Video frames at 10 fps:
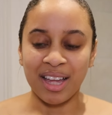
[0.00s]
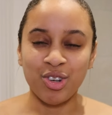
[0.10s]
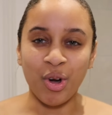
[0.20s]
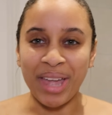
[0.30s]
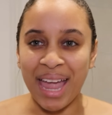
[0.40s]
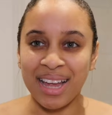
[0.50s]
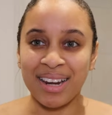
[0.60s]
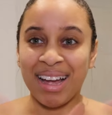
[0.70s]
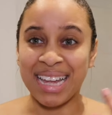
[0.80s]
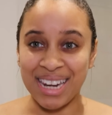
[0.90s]
not getting
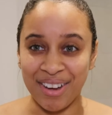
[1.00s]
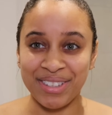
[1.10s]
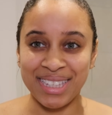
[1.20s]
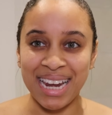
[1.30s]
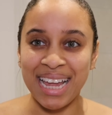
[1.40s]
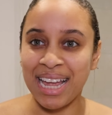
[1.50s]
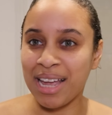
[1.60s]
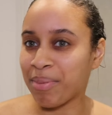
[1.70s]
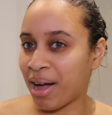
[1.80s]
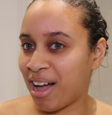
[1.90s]
like enough
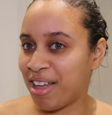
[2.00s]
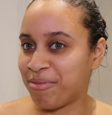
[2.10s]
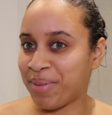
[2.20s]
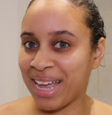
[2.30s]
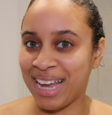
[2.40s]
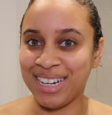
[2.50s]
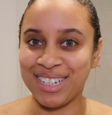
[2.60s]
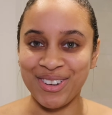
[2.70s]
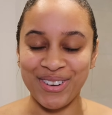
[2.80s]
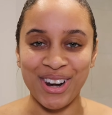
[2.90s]
sleep. I've been
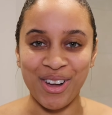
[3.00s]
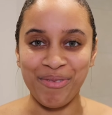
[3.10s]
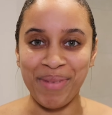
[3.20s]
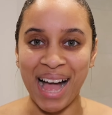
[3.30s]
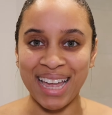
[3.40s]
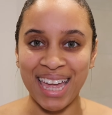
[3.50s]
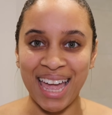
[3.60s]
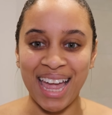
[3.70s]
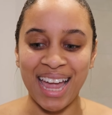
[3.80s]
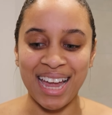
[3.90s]
doing a lot of
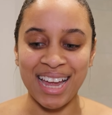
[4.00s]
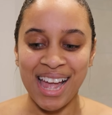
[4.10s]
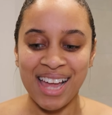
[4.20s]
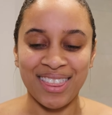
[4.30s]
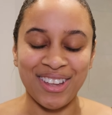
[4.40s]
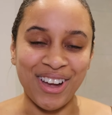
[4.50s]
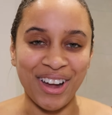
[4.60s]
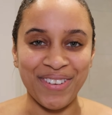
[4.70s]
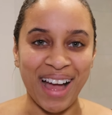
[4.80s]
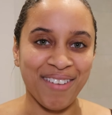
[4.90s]
packing. They kind
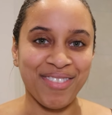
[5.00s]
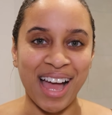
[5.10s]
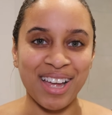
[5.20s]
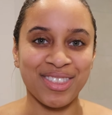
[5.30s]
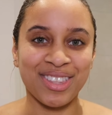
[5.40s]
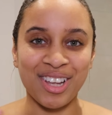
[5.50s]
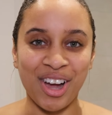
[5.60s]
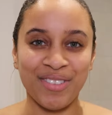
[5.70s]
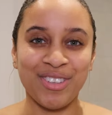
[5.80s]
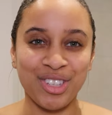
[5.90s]
of have that
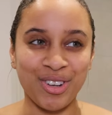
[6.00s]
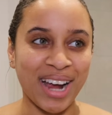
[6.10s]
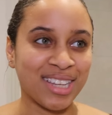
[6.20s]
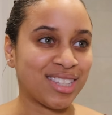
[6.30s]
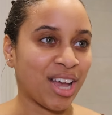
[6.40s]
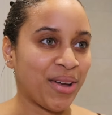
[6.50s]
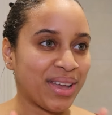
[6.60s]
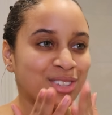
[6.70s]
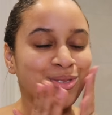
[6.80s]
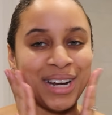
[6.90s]
kind of stress, so
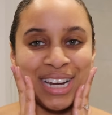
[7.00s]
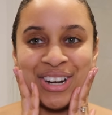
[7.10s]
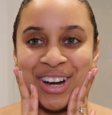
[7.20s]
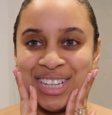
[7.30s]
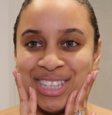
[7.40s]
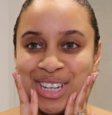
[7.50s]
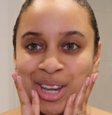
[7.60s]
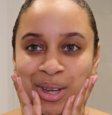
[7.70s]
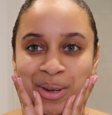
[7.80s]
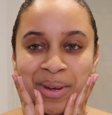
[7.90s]
it's really nice
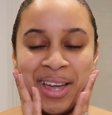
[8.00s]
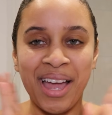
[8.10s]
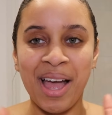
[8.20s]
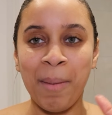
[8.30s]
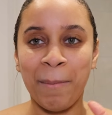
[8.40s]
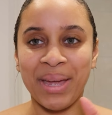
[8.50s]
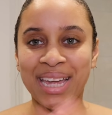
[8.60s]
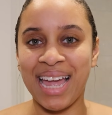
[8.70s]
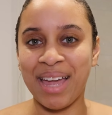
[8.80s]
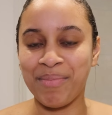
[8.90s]
to
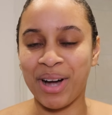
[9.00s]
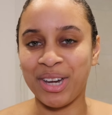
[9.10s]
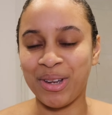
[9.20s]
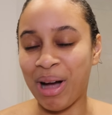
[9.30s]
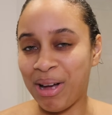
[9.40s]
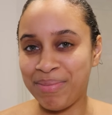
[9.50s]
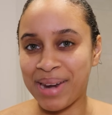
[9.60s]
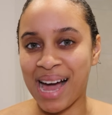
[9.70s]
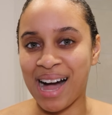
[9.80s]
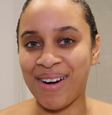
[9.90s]
be in my new home
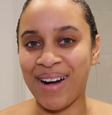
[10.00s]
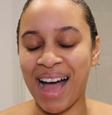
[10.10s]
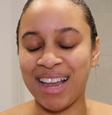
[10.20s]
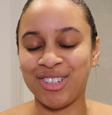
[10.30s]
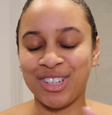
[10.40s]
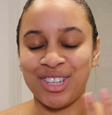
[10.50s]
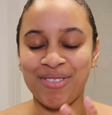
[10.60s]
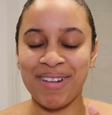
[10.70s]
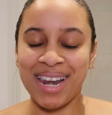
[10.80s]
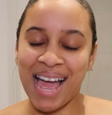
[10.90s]
now and just
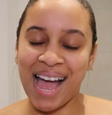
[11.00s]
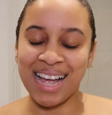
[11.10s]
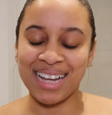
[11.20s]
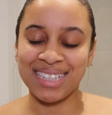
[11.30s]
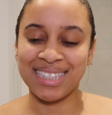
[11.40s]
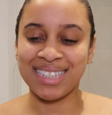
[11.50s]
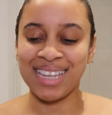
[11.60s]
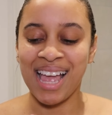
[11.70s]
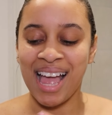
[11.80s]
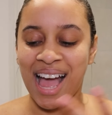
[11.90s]
to relax
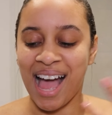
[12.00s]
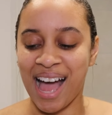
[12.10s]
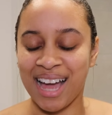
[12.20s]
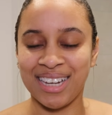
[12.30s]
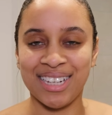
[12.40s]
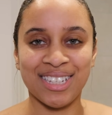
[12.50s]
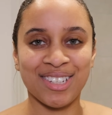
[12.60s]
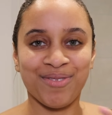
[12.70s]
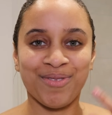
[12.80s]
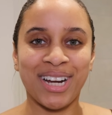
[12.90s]
and
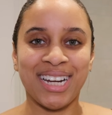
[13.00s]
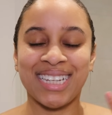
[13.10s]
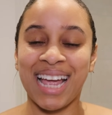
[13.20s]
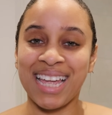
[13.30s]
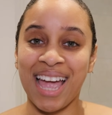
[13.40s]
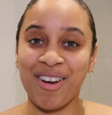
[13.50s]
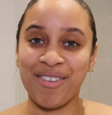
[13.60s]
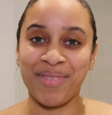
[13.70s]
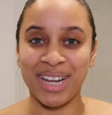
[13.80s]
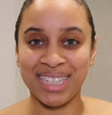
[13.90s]
really take care
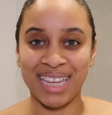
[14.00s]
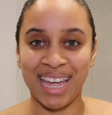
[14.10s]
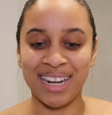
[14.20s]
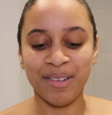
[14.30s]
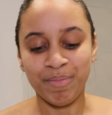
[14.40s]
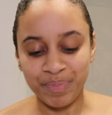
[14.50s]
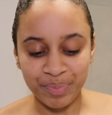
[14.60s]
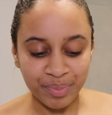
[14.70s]
of my skin.